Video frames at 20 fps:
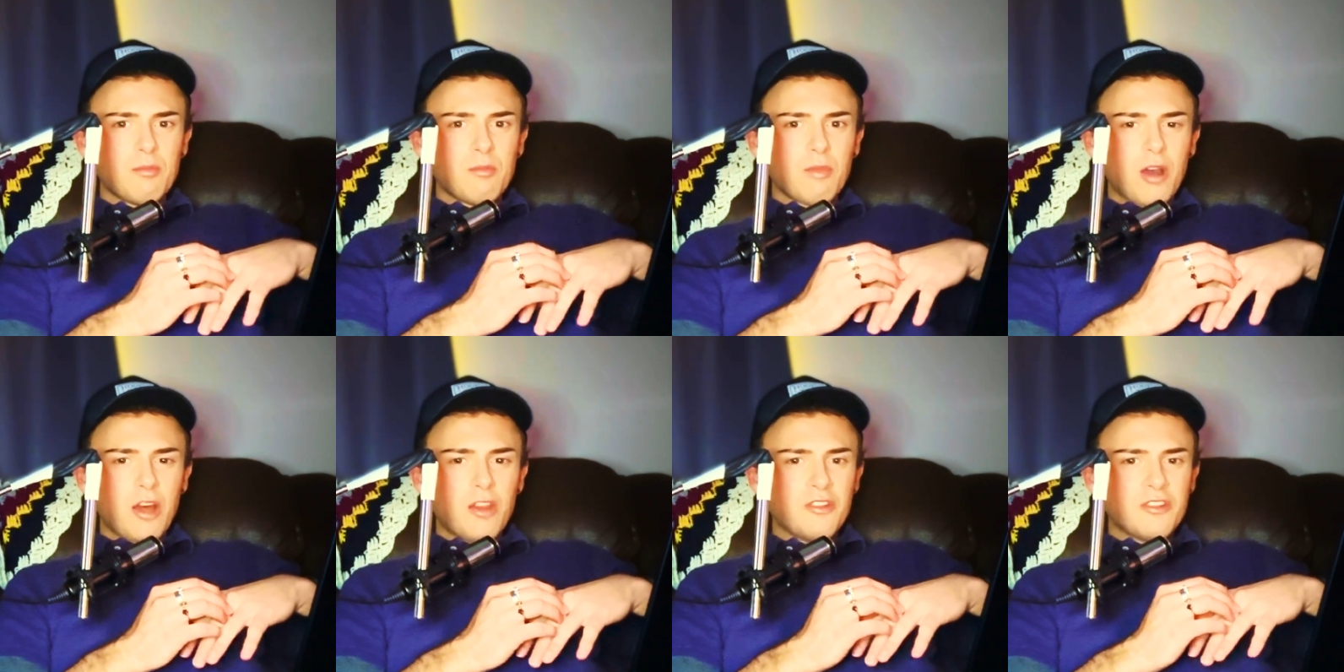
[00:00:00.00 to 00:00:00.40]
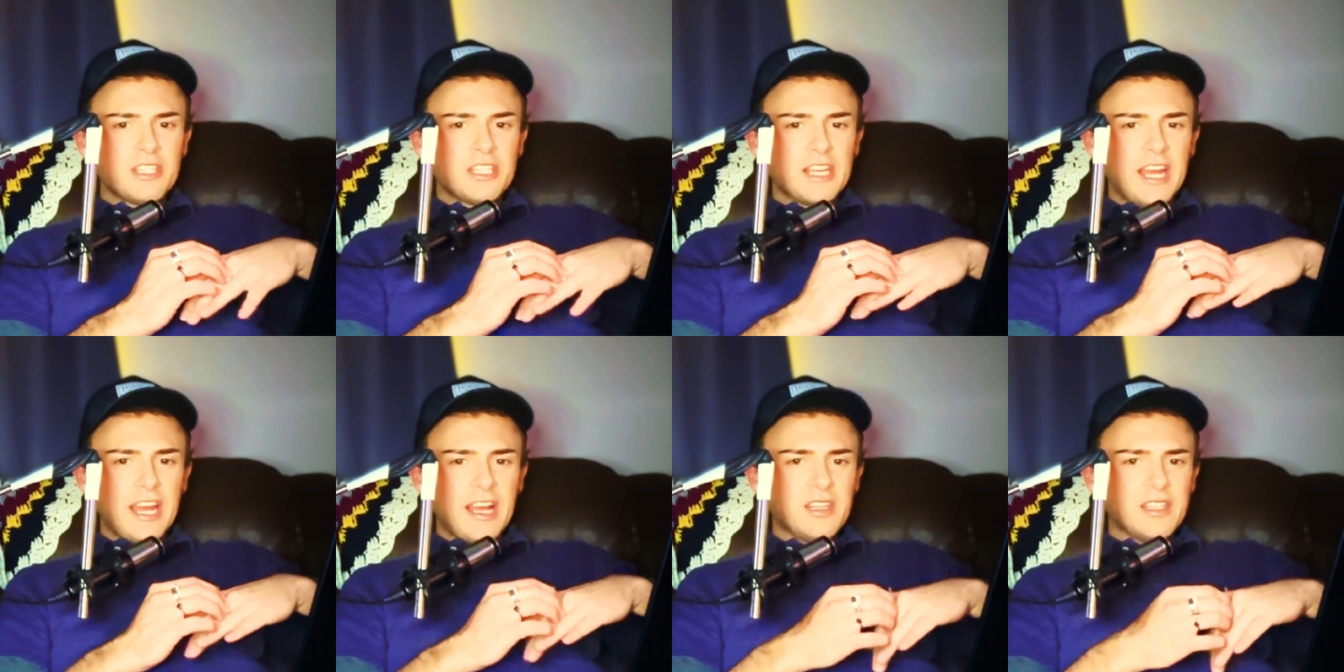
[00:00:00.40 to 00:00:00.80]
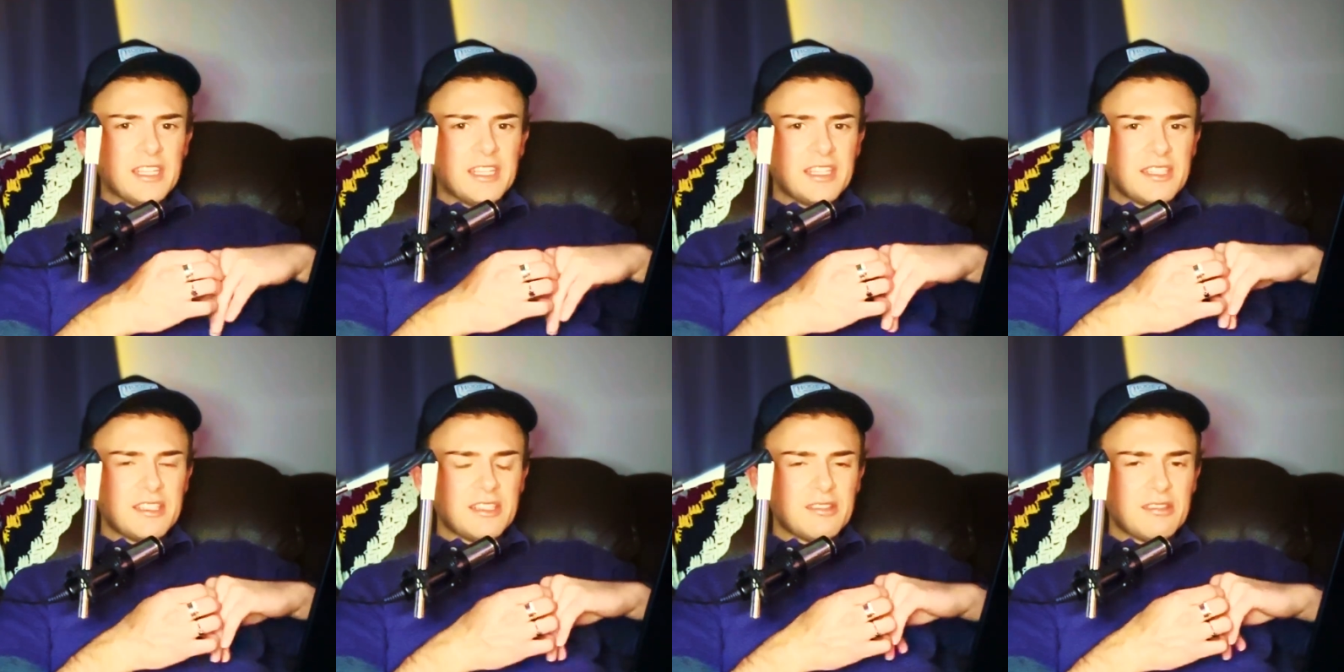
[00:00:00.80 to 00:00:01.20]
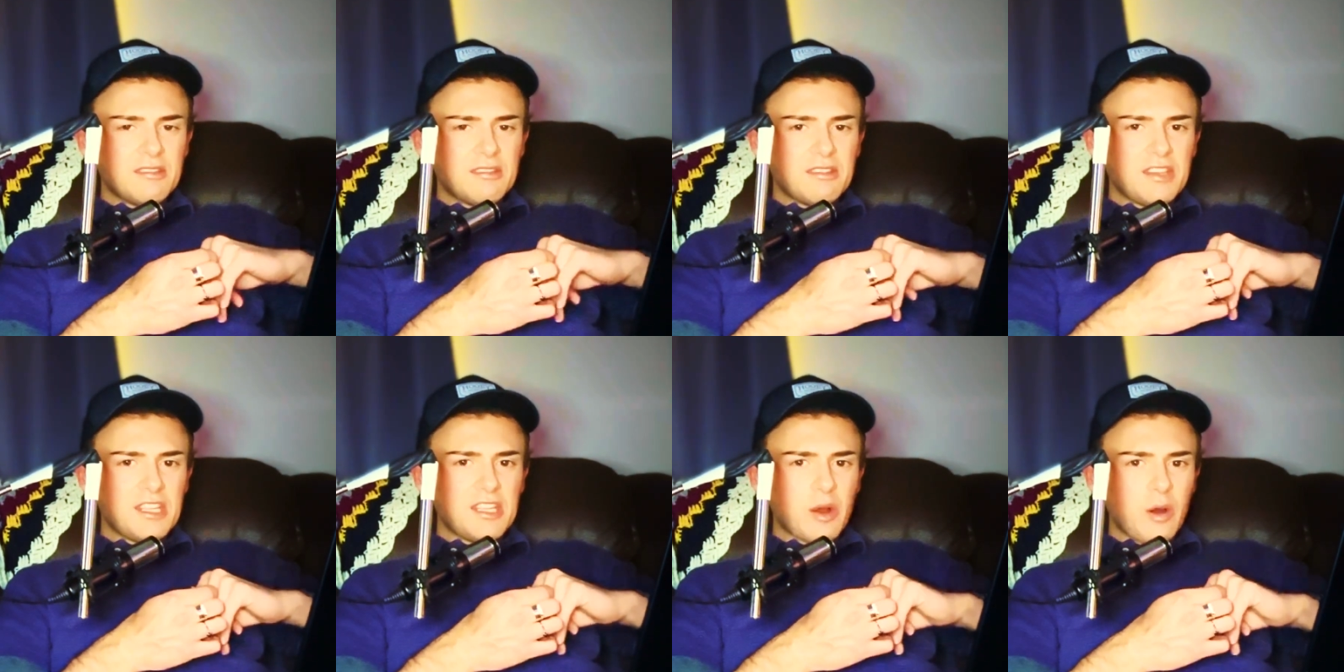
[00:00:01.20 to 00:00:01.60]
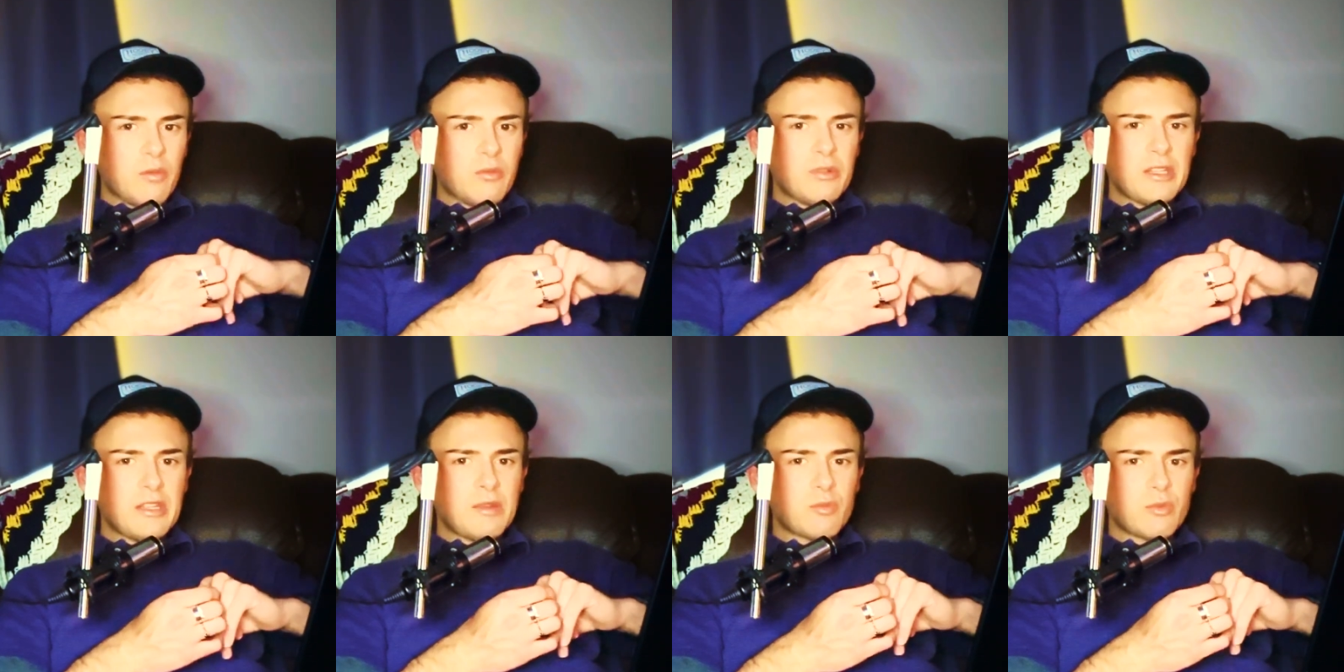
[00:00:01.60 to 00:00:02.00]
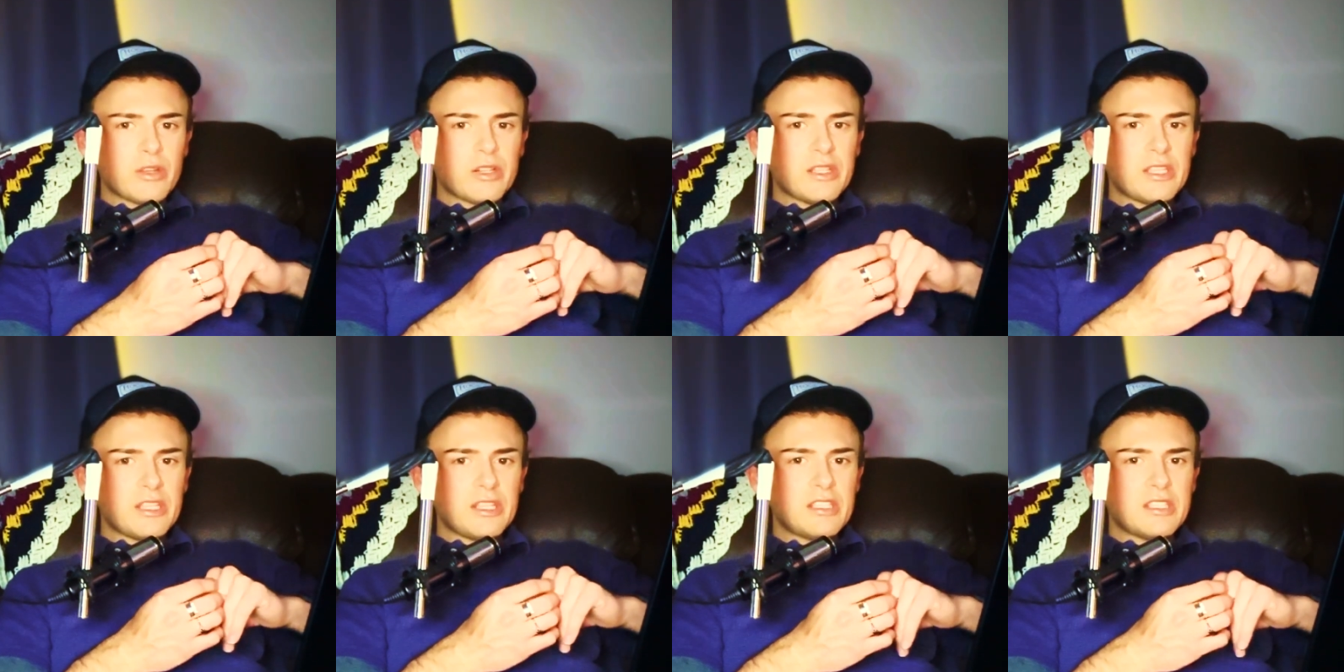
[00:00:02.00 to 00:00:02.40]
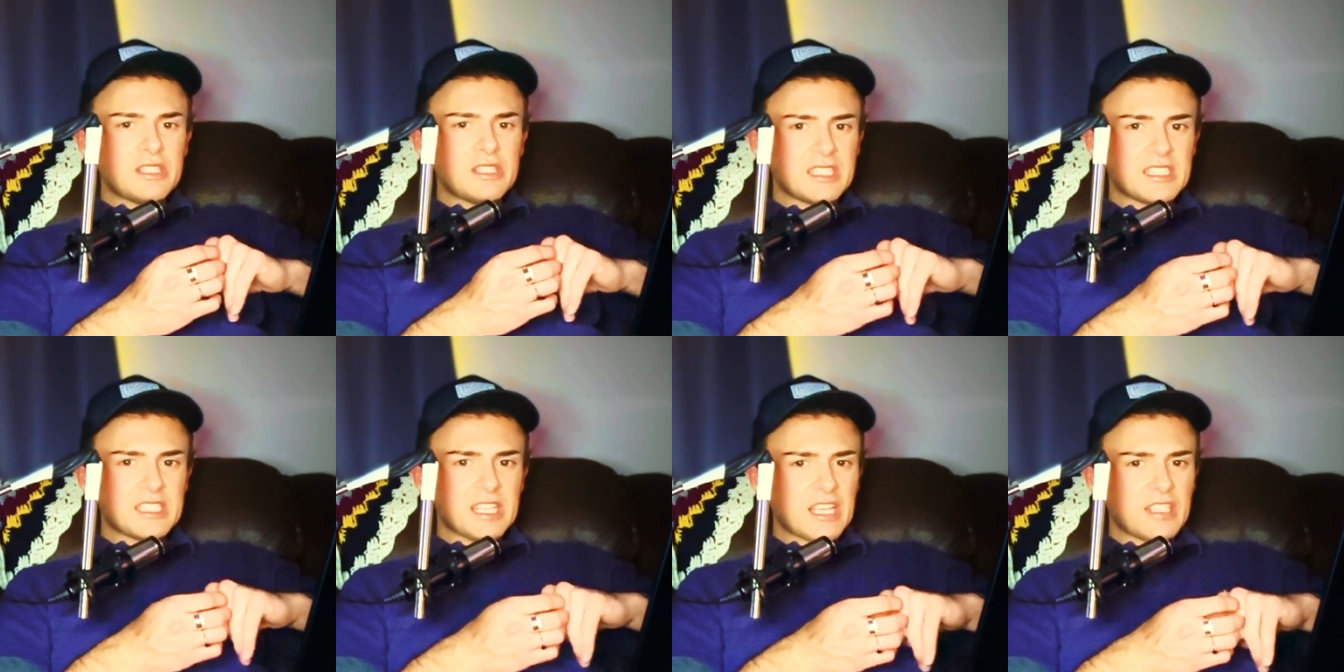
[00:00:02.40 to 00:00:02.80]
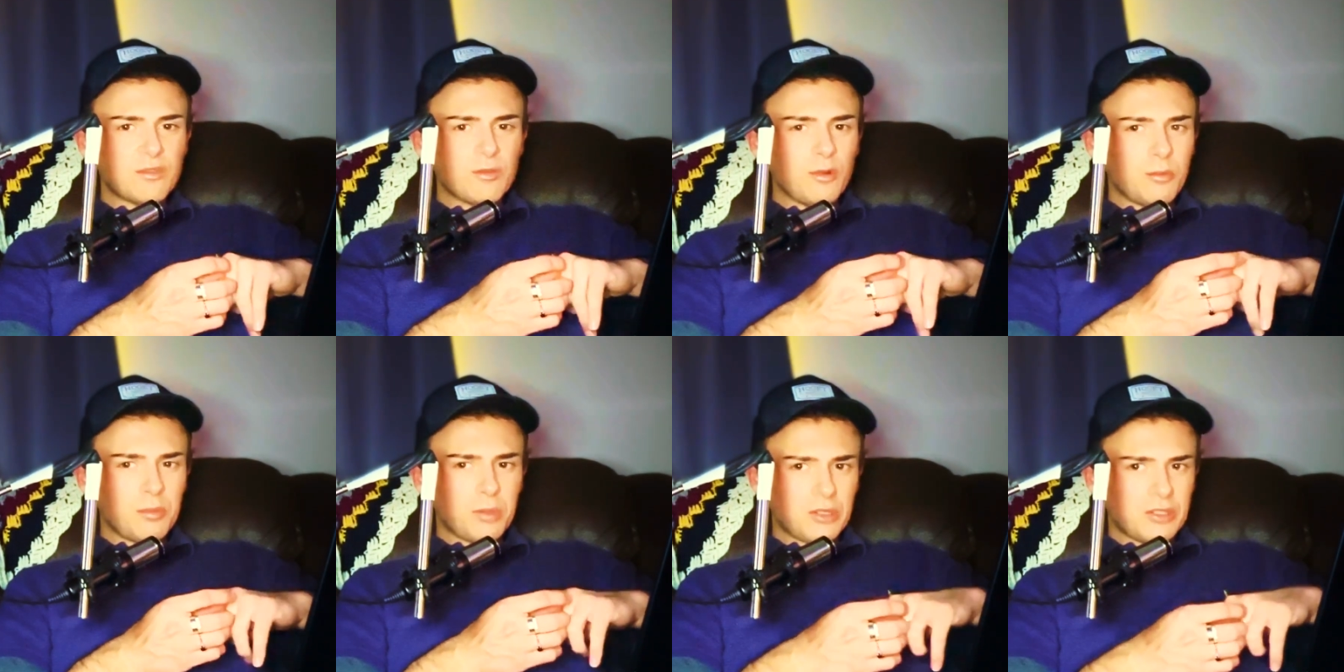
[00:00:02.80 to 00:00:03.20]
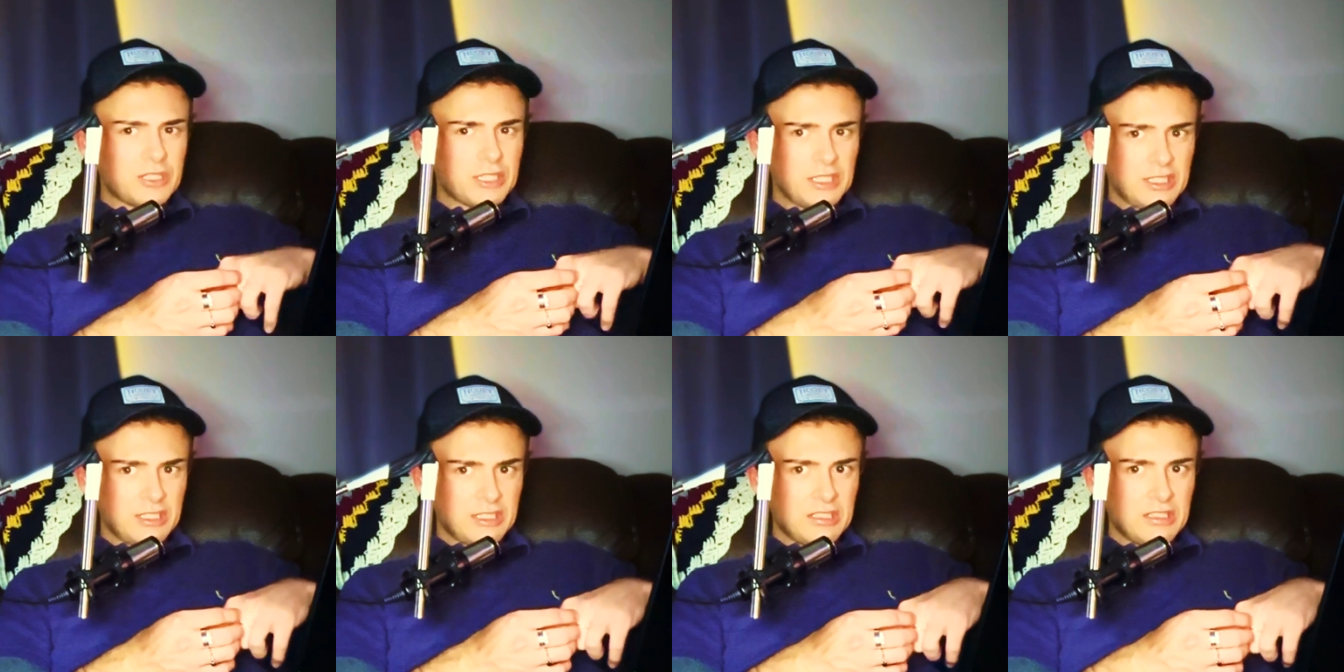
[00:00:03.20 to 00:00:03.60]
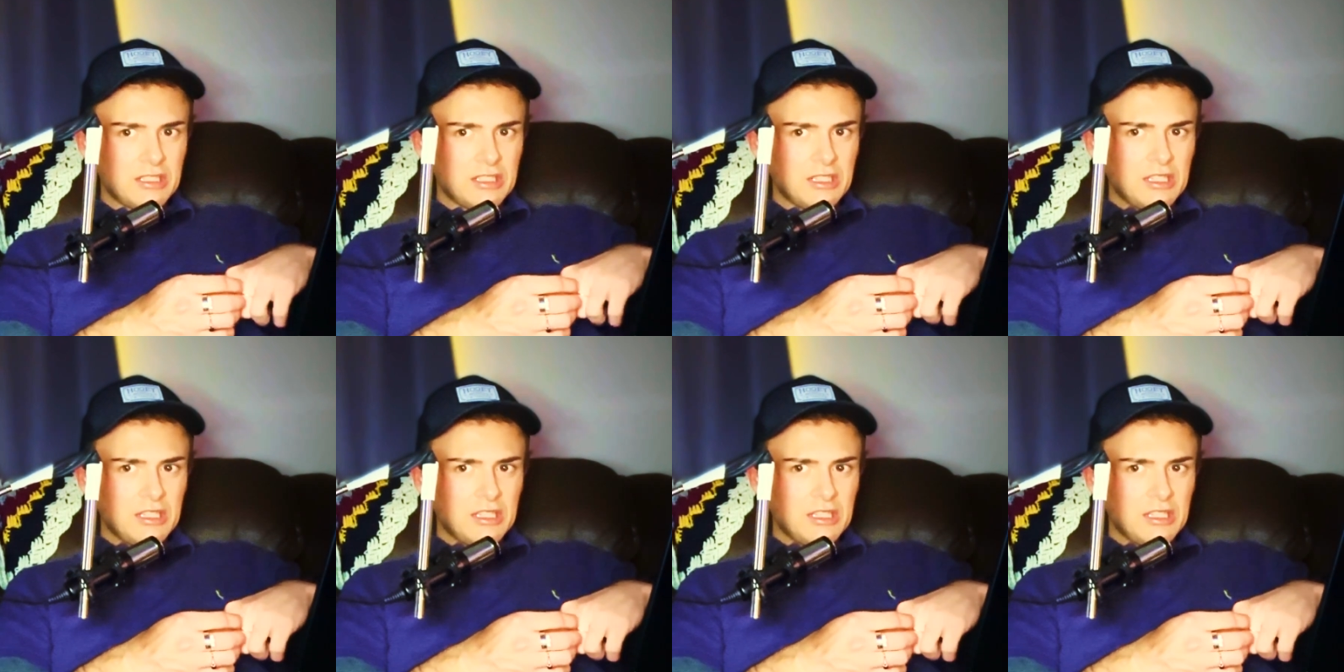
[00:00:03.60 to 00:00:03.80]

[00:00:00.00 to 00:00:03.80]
other than Ellen, the only really successful person